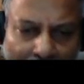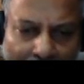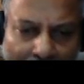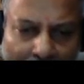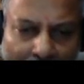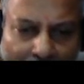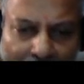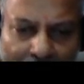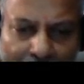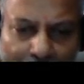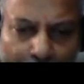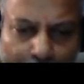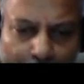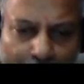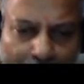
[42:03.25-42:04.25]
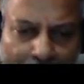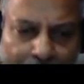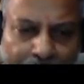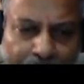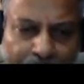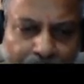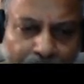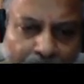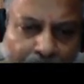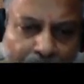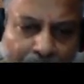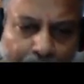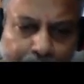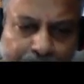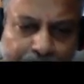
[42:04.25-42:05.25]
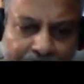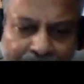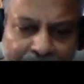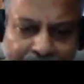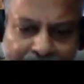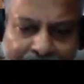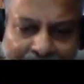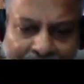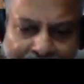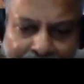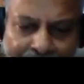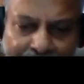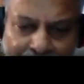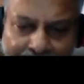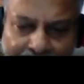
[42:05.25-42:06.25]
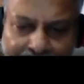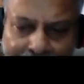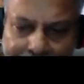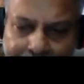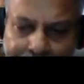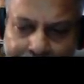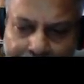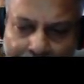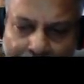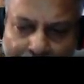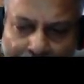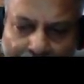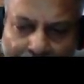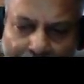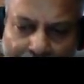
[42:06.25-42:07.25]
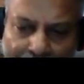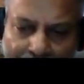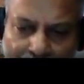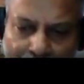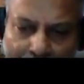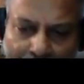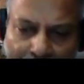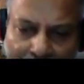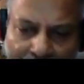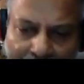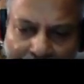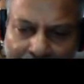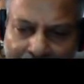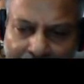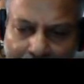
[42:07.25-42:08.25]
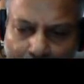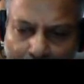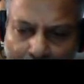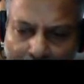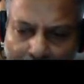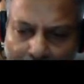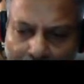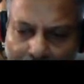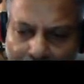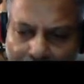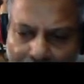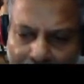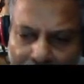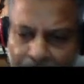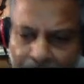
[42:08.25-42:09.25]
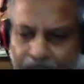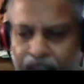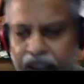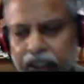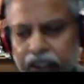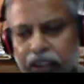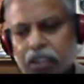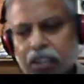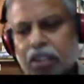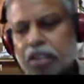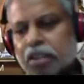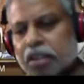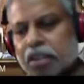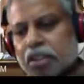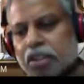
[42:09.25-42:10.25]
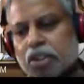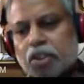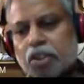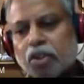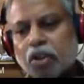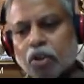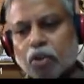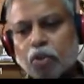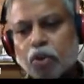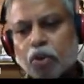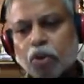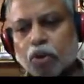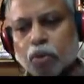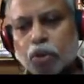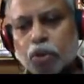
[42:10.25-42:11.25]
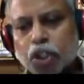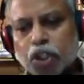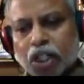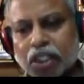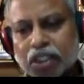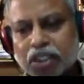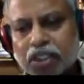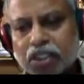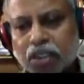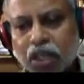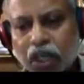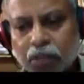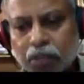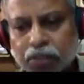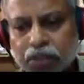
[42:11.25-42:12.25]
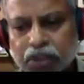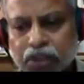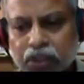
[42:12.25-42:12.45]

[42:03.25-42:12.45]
with the support of optical shaft. See, you have got a DC motor, you have got gearing. This is your robo joints, arms.